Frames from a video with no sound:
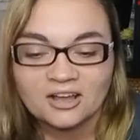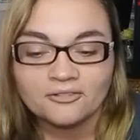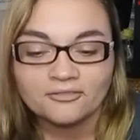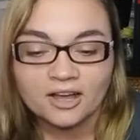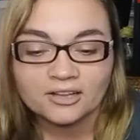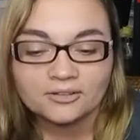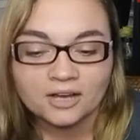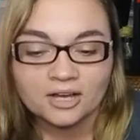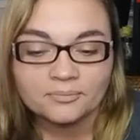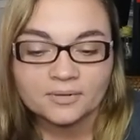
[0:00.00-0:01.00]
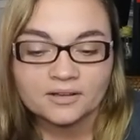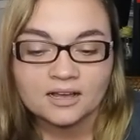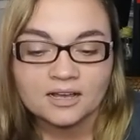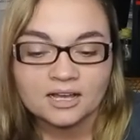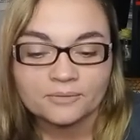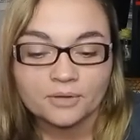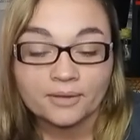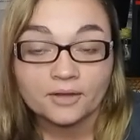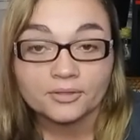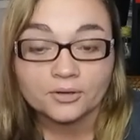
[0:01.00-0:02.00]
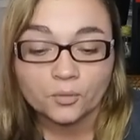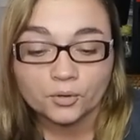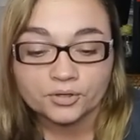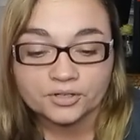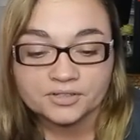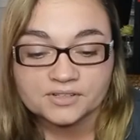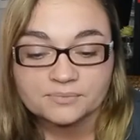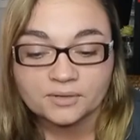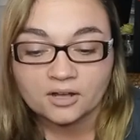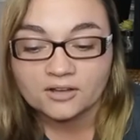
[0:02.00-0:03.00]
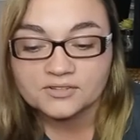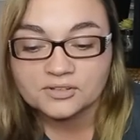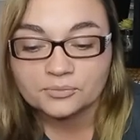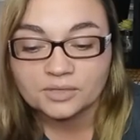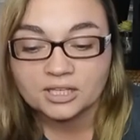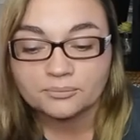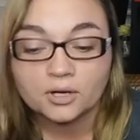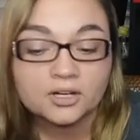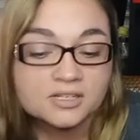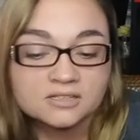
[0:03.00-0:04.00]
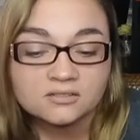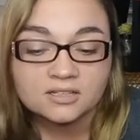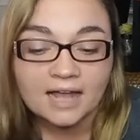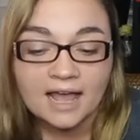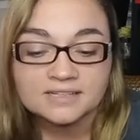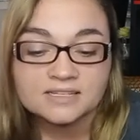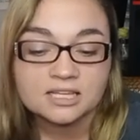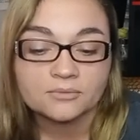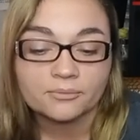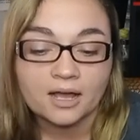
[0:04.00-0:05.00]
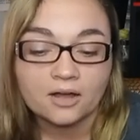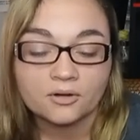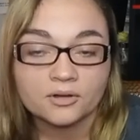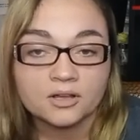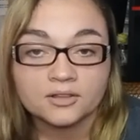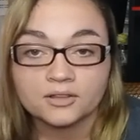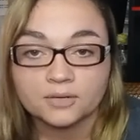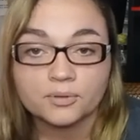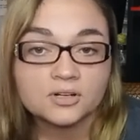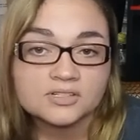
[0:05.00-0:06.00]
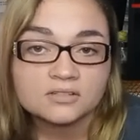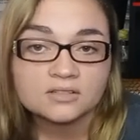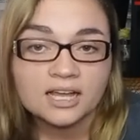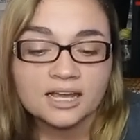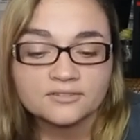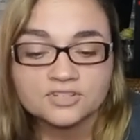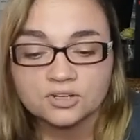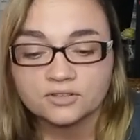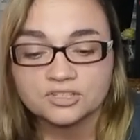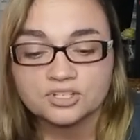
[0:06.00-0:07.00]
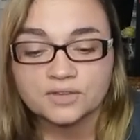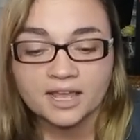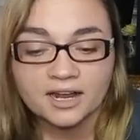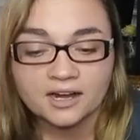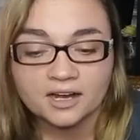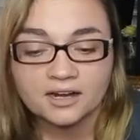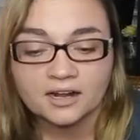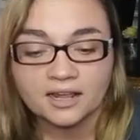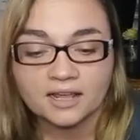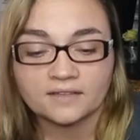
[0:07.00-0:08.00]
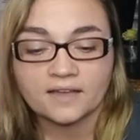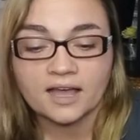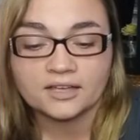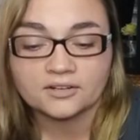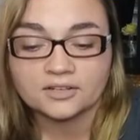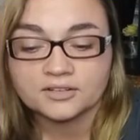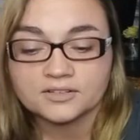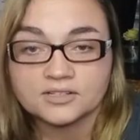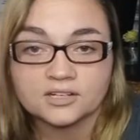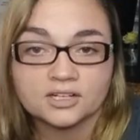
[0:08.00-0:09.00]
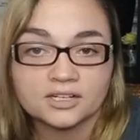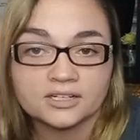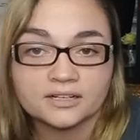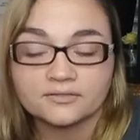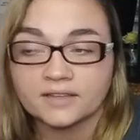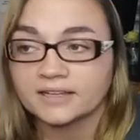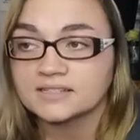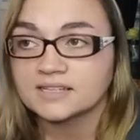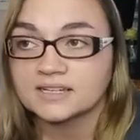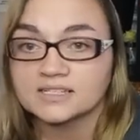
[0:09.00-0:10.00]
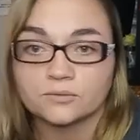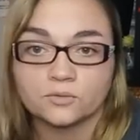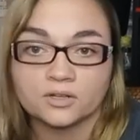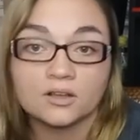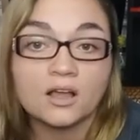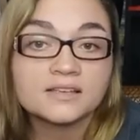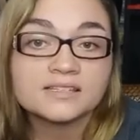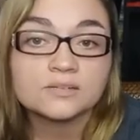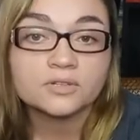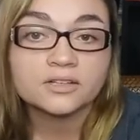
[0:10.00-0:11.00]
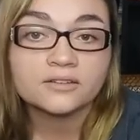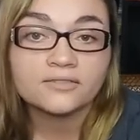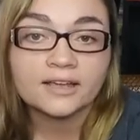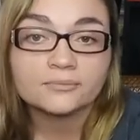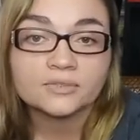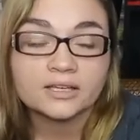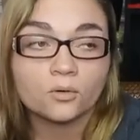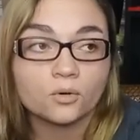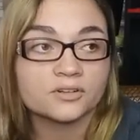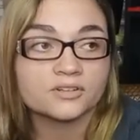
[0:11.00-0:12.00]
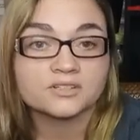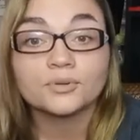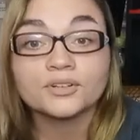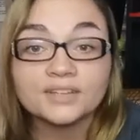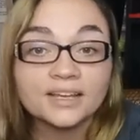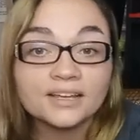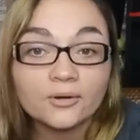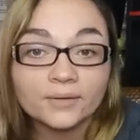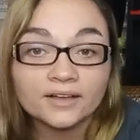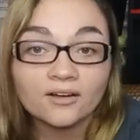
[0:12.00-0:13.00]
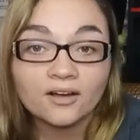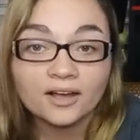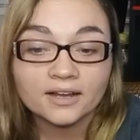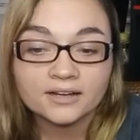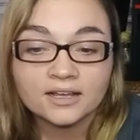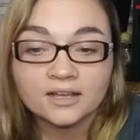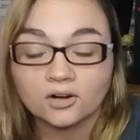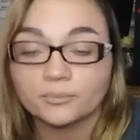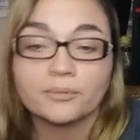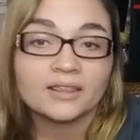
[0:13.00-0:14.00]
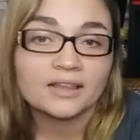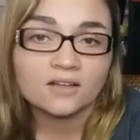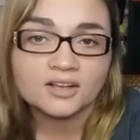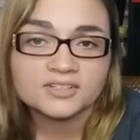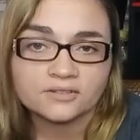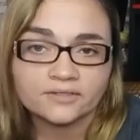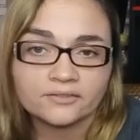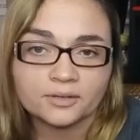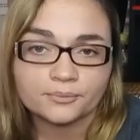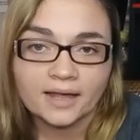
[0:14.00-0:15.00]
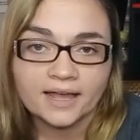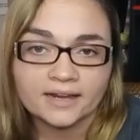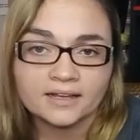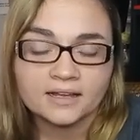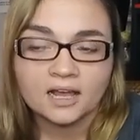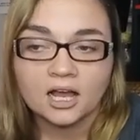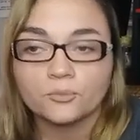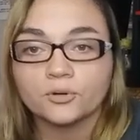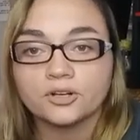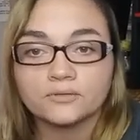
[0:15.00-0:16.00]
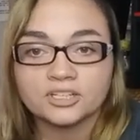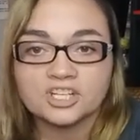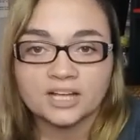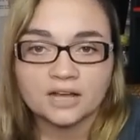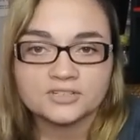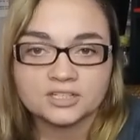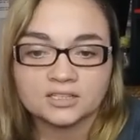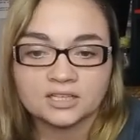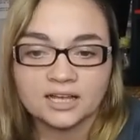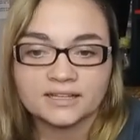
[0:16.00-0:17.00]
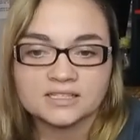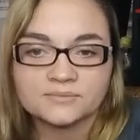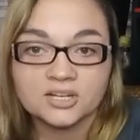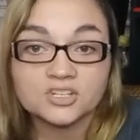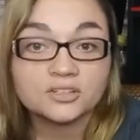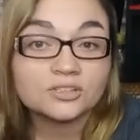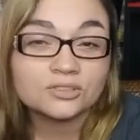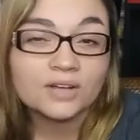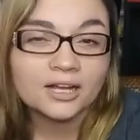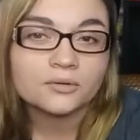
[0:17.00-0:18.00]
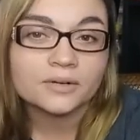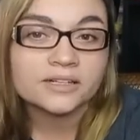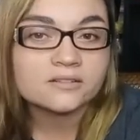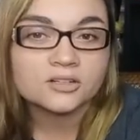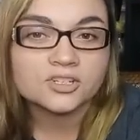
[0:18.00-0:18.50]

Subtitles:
Follow up about their orders, but also be personal and ask them about their personal life. Show that you care and that you're concerned if, like, say someone lost someone in the family, or there's a birthday going on, or maybe they lost their favorite pet. When you're reaching out to your clients, make sure to do kind of research